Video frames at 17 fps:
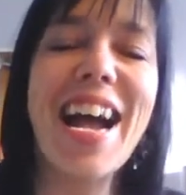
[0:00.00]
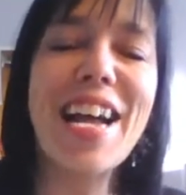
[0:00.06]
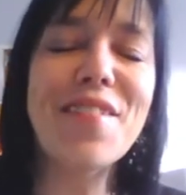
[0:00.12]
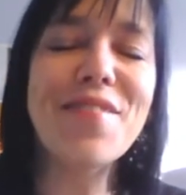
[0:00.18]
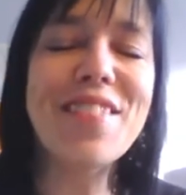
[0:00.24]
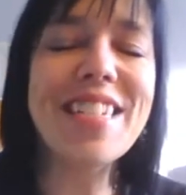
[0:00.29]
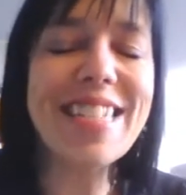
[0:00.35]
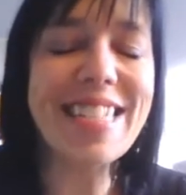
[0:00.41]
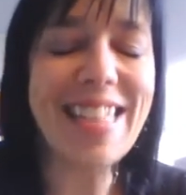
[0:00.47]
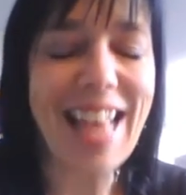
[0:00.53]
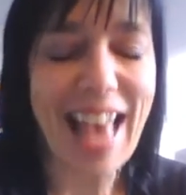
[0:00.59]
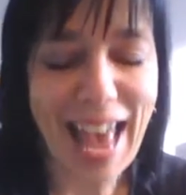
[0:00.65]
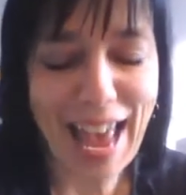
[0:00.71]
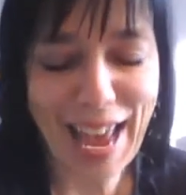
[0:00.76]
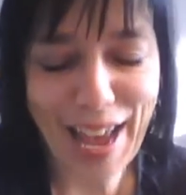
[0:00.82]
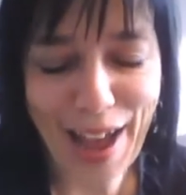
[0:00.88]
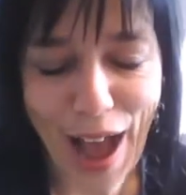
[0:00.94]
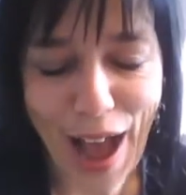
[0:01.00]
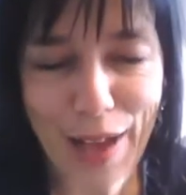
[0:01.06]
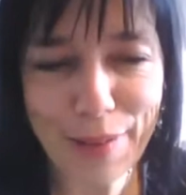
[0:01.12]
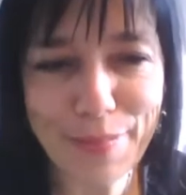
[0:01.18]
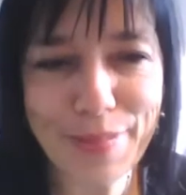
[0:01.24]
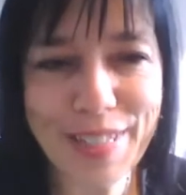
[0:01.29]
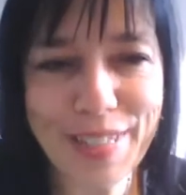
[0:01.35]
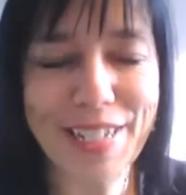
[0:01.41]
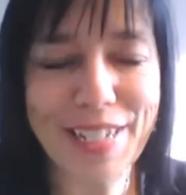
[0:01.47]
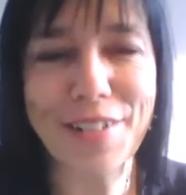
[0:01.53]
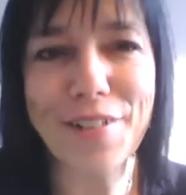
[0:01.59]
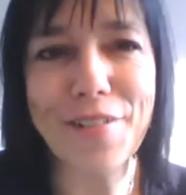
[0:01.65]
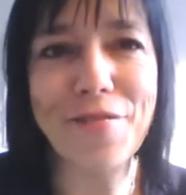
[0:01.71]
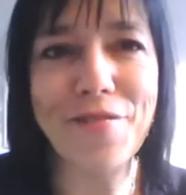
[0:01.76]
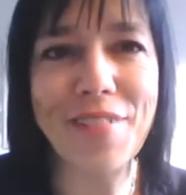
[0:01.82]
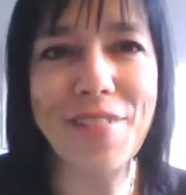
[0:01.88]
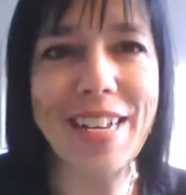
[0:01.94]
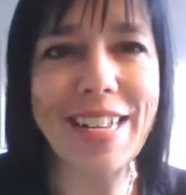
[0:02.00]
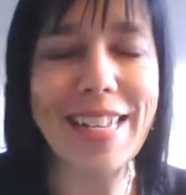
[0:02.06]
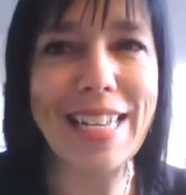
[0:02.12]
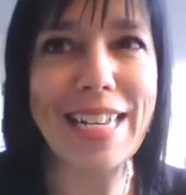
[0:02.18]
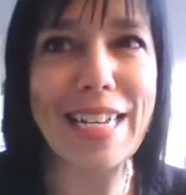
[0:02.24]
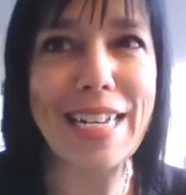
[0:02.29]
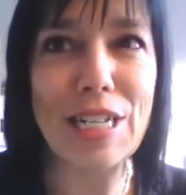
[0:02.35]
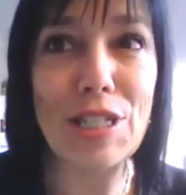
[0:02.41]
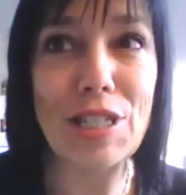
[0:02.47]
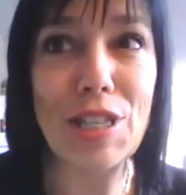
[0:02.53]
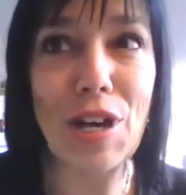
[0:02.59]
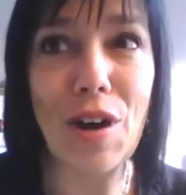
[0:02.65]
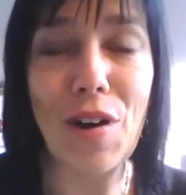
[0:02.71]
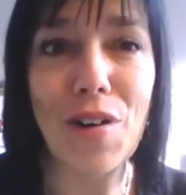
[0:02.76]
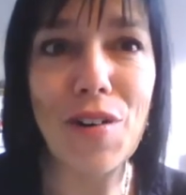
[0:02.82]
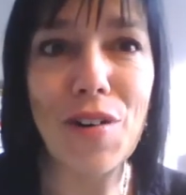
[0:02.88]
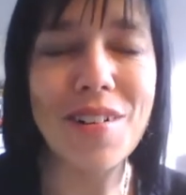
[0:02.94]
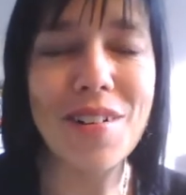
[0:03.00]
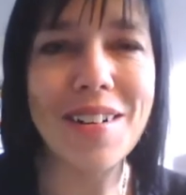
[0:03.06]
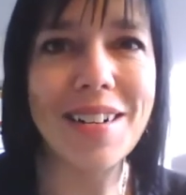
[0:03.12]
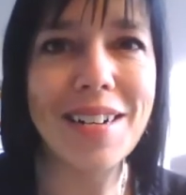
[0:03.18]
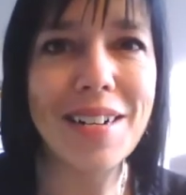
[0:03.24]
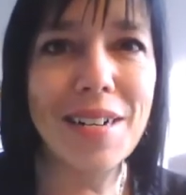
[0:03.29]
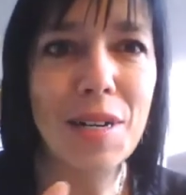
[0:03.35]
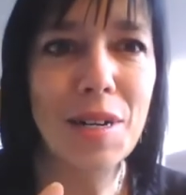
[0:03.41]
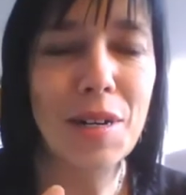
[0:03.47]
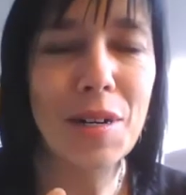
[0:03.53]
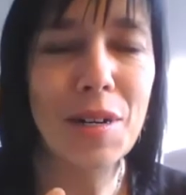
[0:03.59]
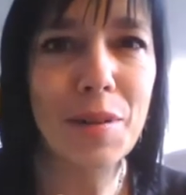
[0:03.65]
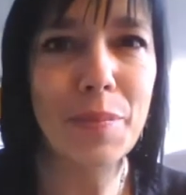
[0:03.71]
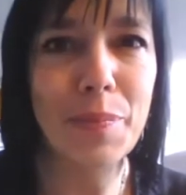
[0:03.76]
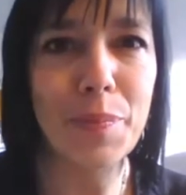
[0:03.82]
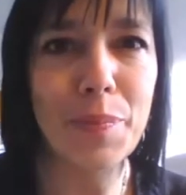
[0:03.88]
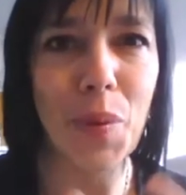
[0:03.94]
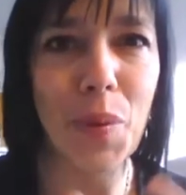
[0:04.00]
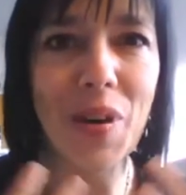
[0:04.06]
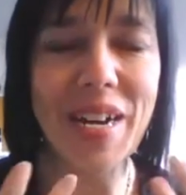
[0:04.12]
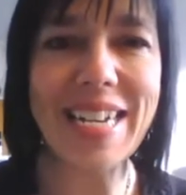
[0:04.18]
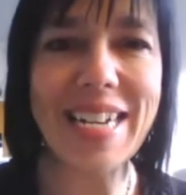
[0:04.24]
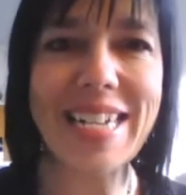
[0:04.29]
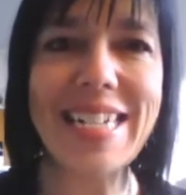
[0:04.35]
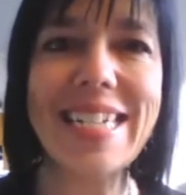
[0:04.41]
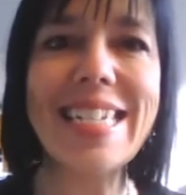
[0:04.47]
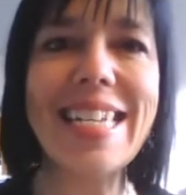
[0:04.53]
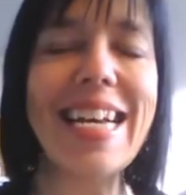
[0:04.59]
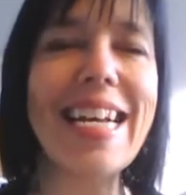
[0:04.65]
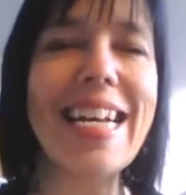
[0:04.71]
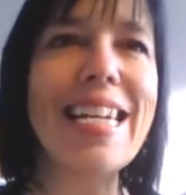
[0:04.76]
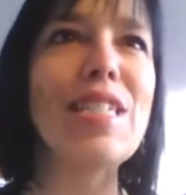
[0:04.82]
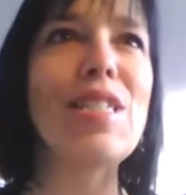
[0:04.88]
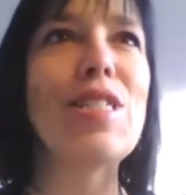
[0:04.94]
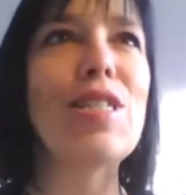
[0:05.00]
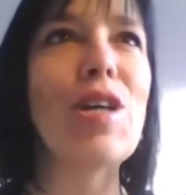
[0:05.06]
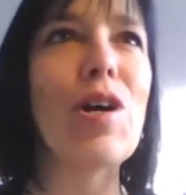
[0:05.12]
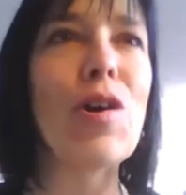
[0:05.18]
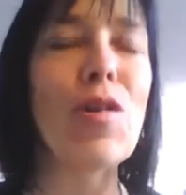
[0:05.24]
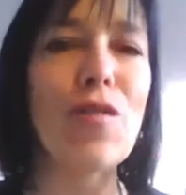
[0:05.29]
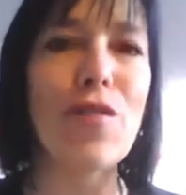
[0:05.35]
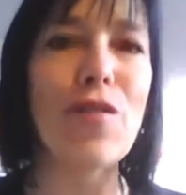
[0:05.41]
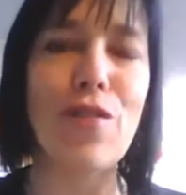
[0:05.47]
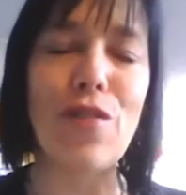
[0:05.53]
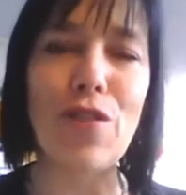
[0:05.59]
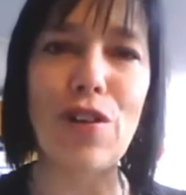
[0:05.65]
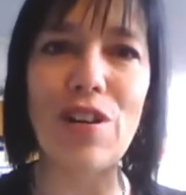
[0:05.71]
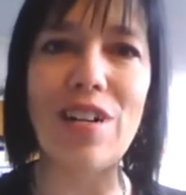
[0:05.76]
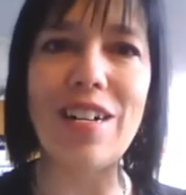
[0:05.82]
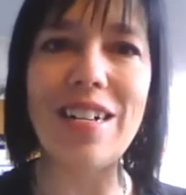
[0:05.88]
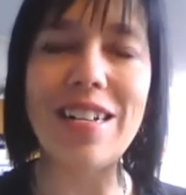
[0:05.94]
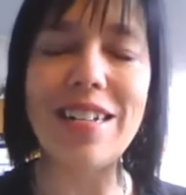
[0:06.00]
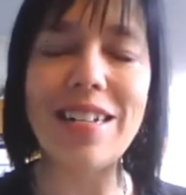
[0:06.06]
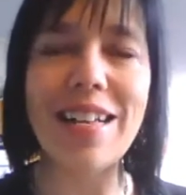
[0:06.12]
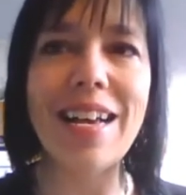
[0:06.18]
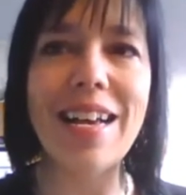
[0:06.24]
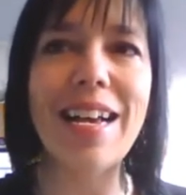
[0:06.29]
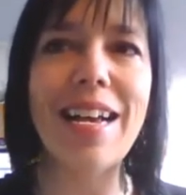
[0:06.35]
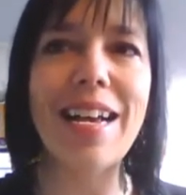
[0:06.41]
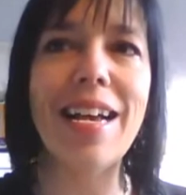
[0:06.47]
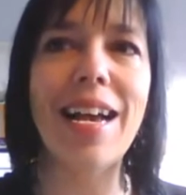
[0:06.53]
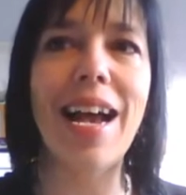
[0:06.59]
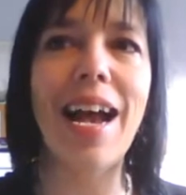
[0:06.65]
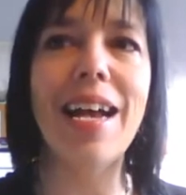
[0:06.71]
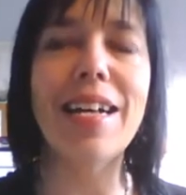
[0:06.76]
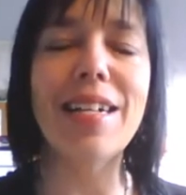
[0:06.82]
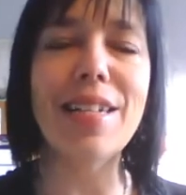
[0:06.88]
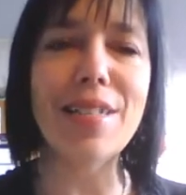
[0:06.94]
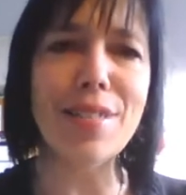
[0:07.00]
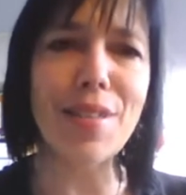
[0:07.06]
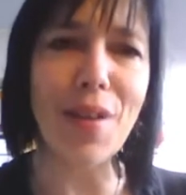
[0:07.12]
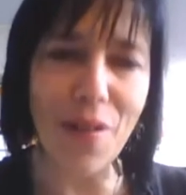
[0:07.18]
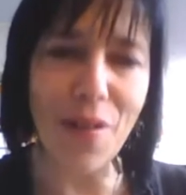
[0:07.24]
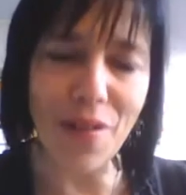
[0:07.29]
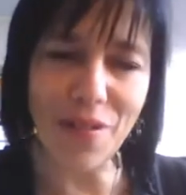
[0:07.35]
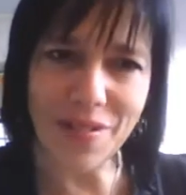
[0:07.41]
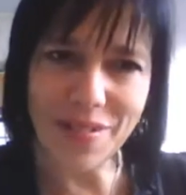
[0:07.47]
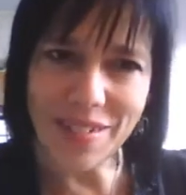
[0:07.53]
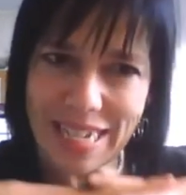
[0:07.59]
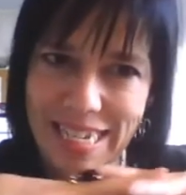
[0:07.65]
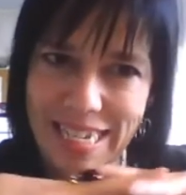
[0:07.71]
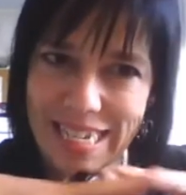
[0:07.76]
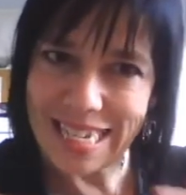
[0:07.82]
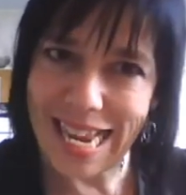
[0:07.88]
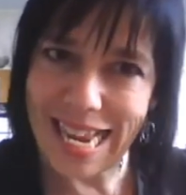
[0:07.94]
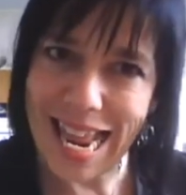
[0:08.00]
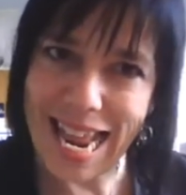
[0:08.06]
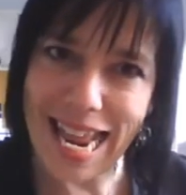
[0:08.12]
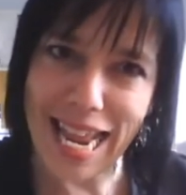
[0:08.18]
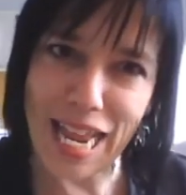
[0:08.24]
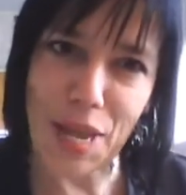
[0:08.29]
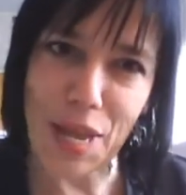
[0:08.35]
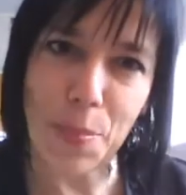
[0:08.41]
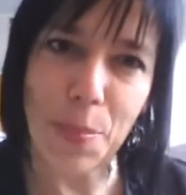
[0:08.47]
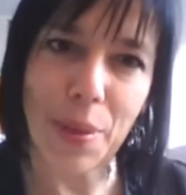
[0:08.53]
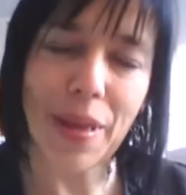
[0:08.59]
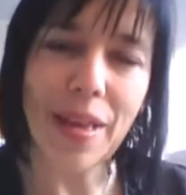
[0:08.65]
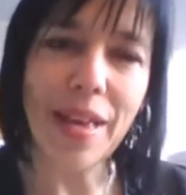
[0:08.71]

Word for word: have to say, I'm still feeling so buoyed and so full and so deep